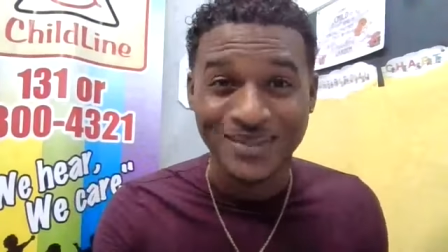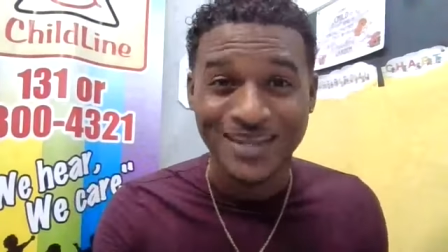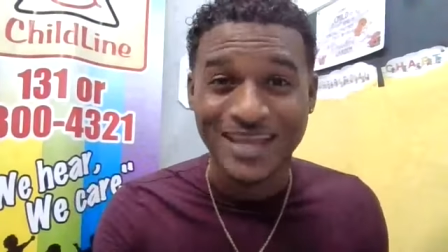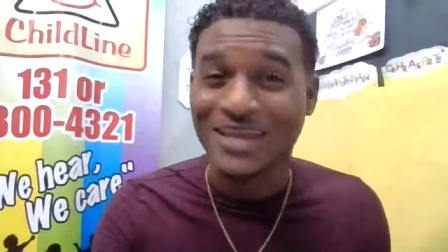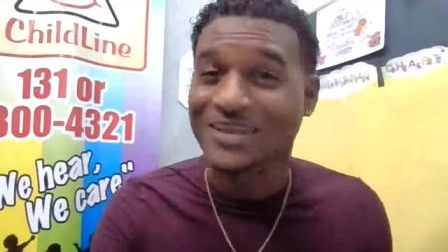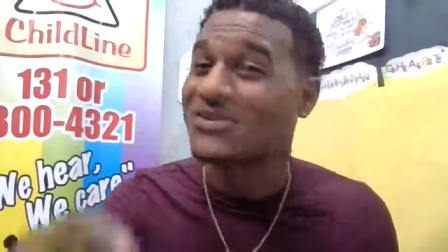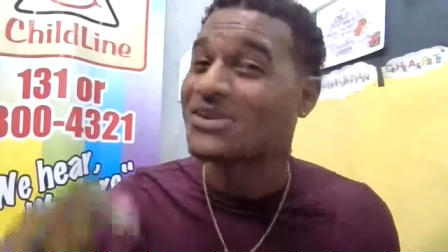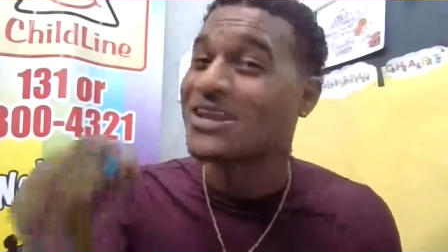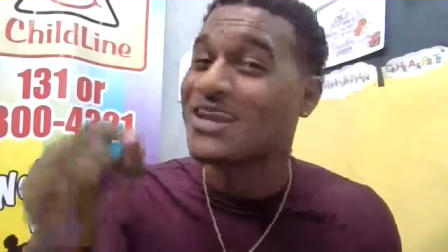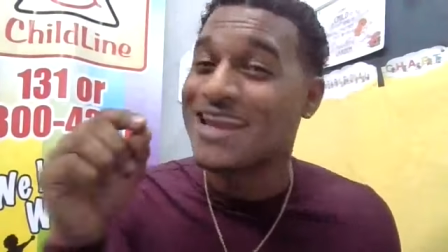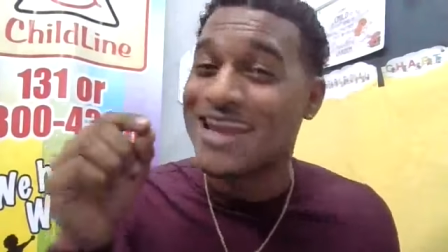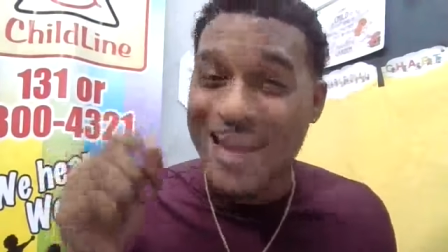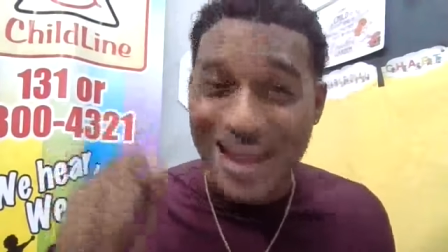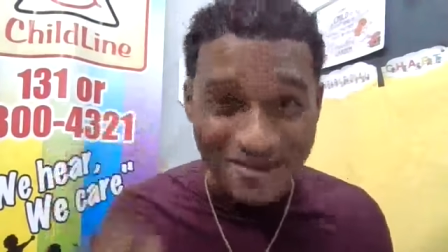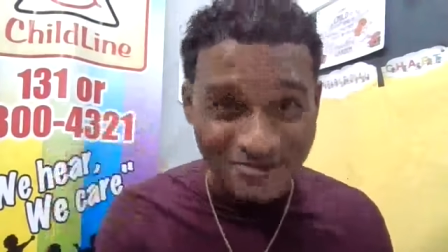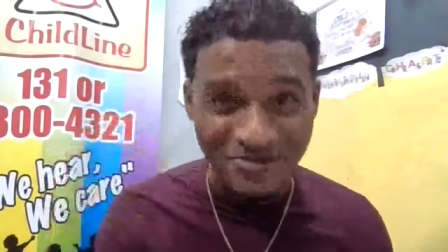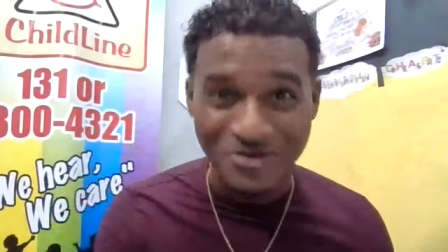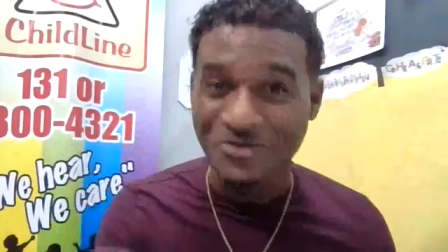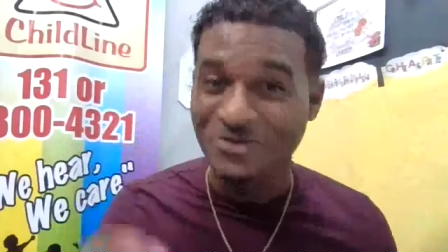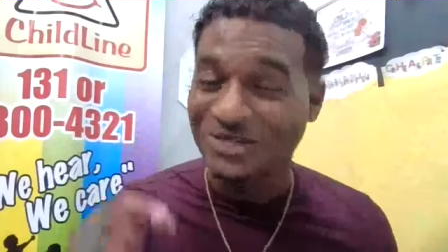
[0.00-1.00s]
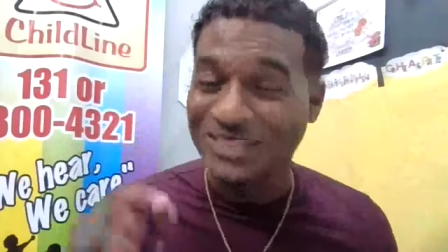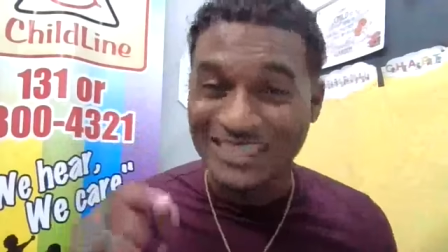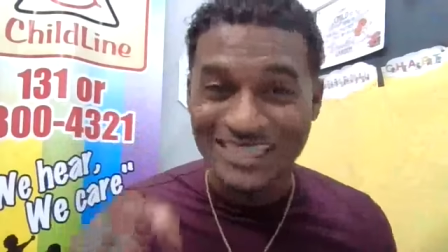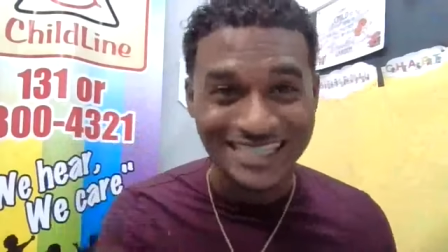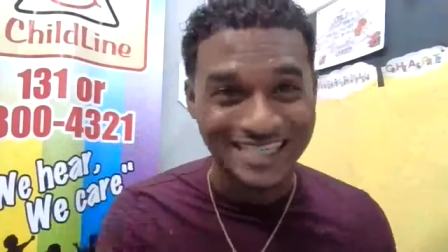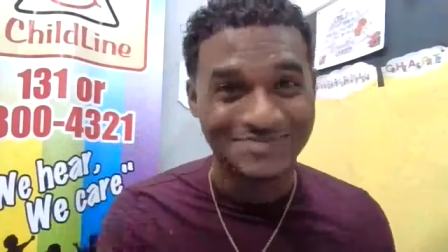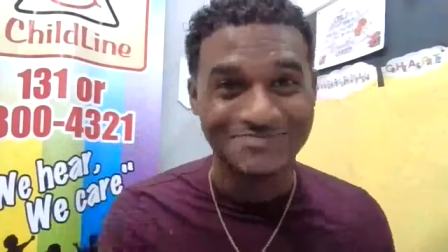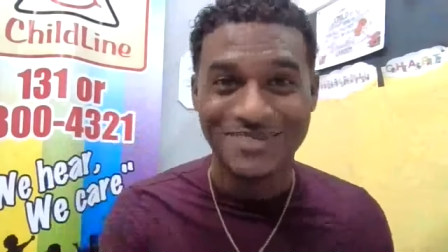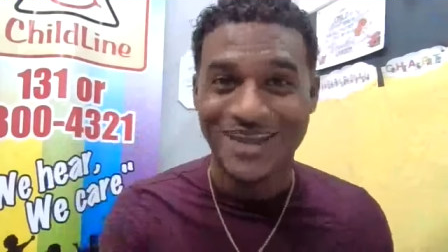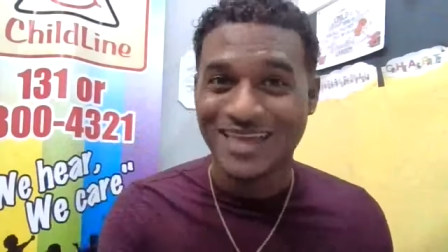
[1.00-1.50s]
It never will
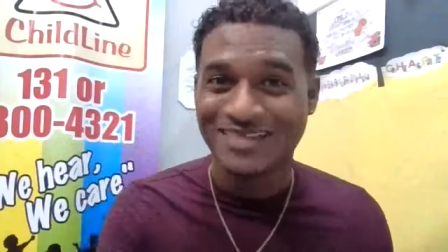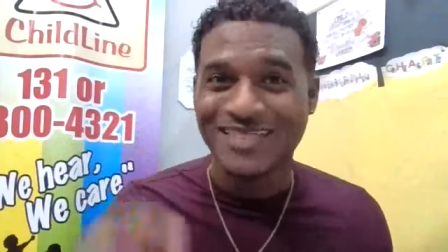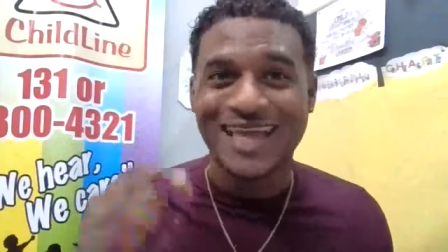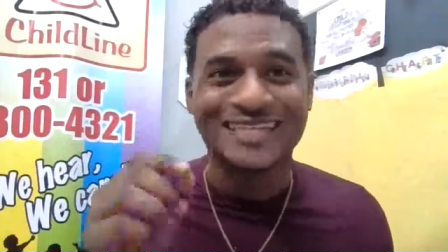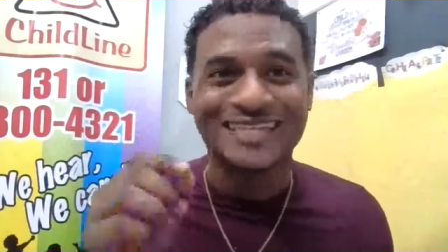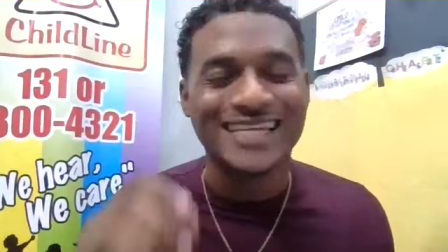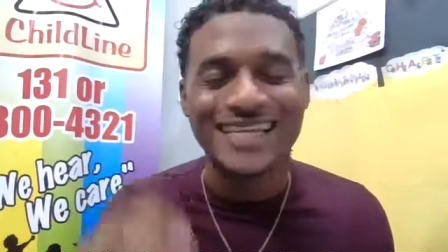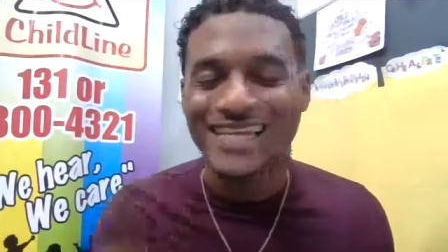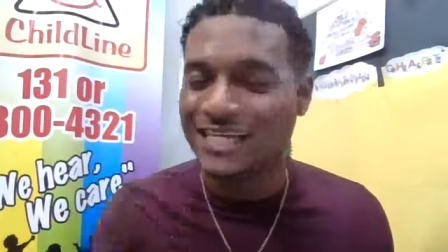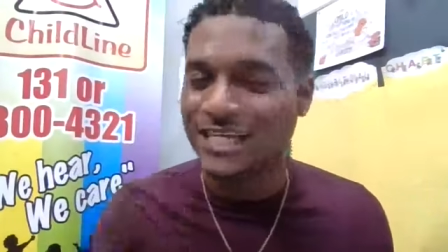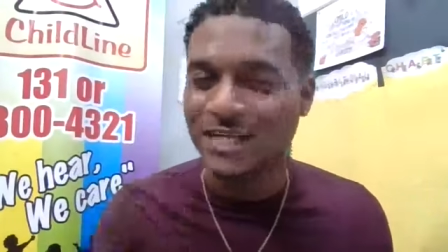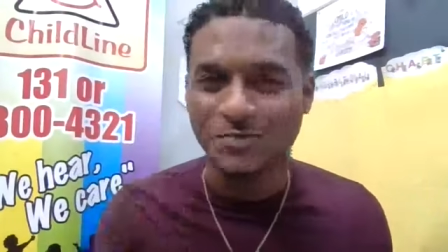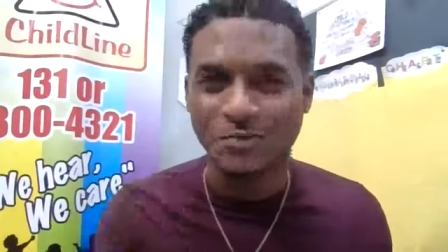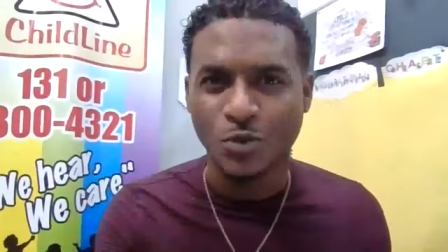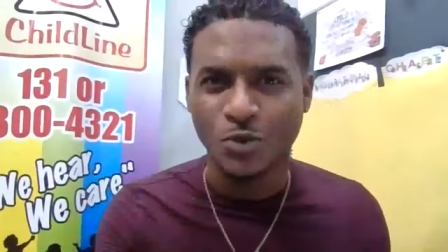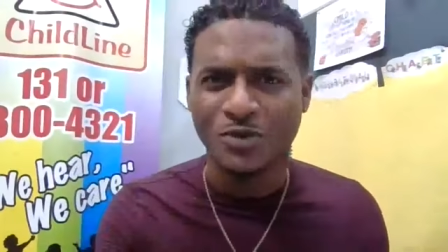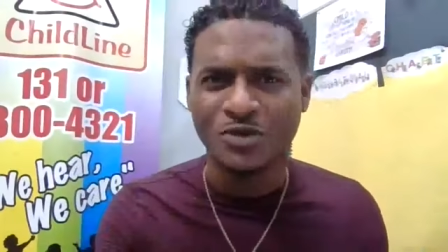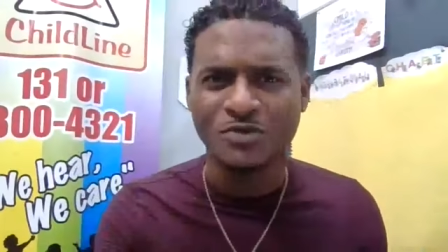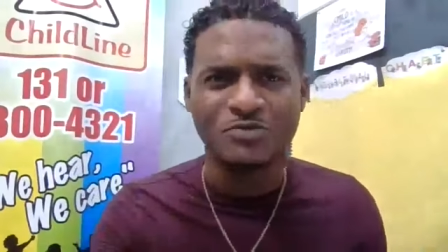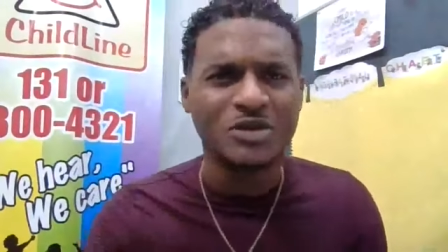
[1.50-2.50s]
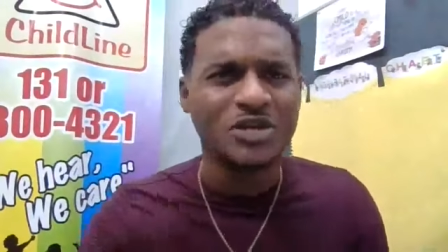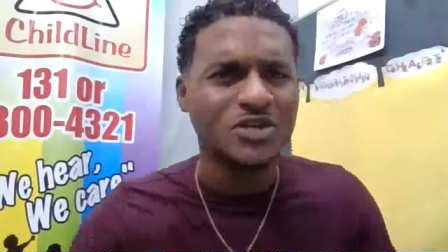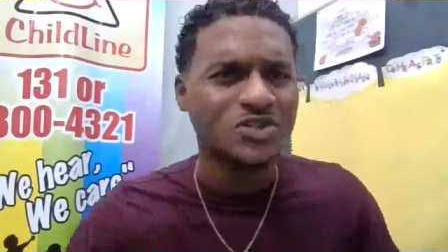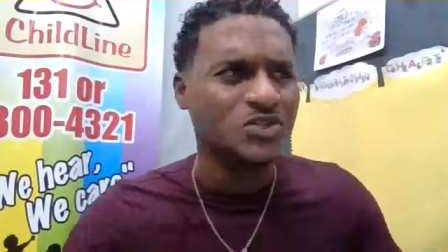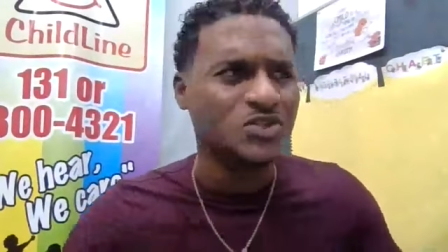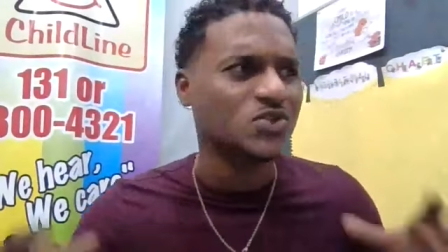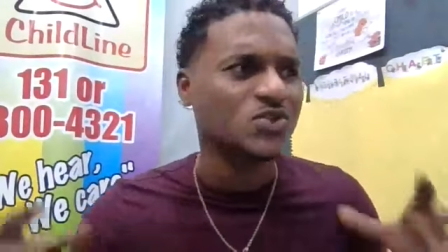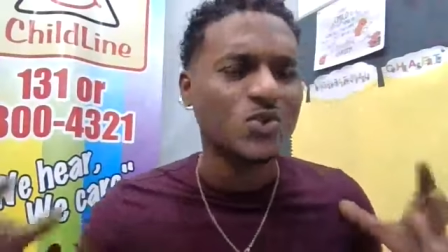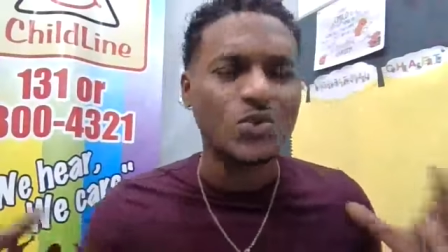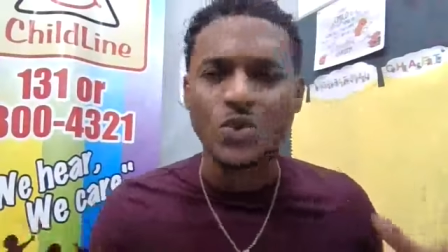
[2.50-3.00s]
seem like that in the moment
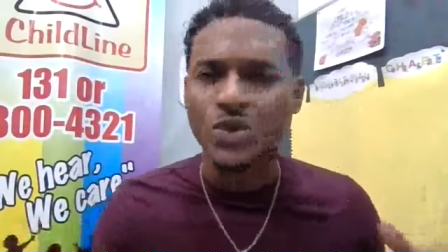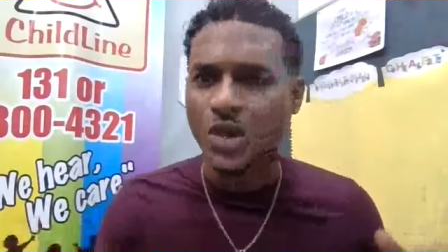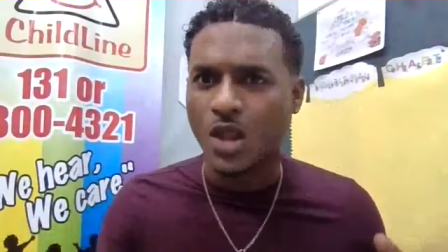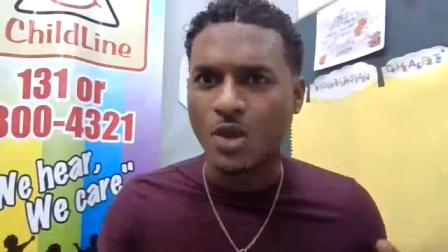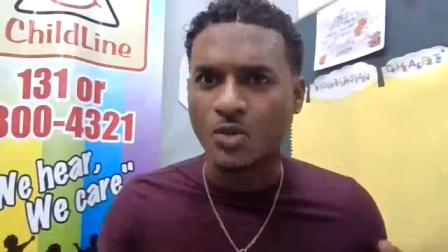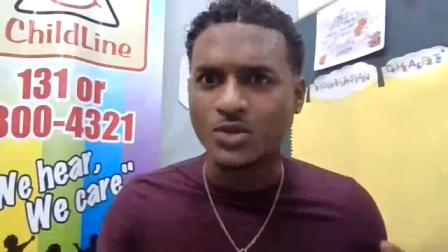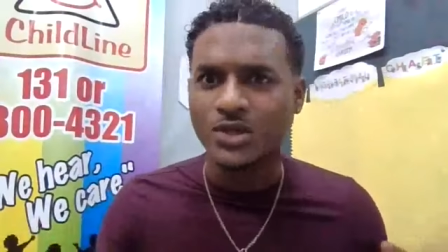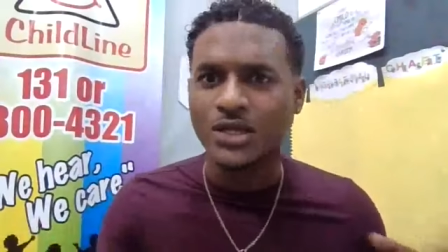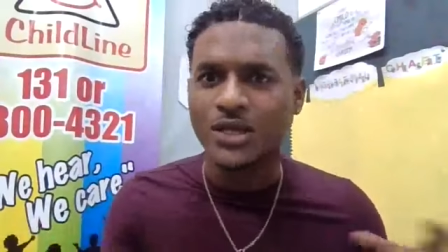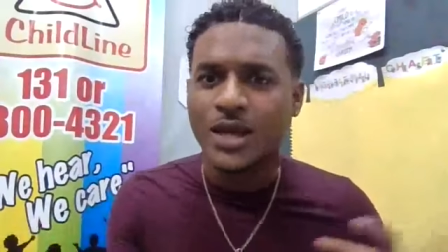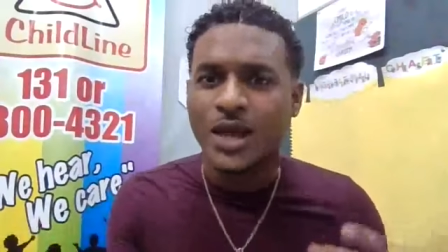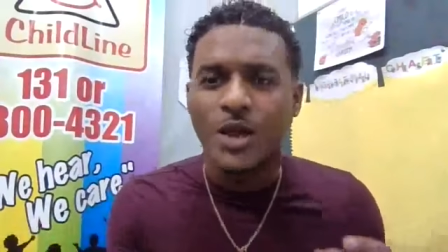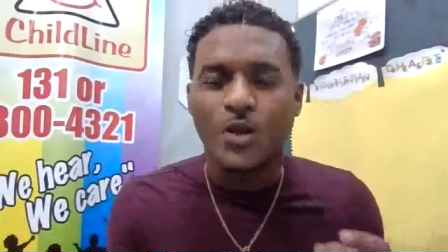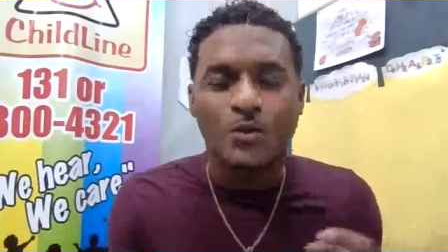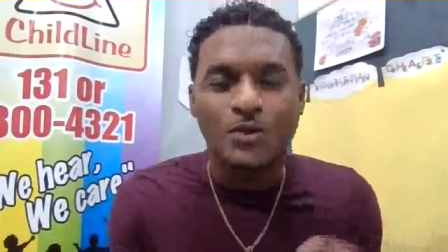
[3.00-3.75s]
because you're so clouded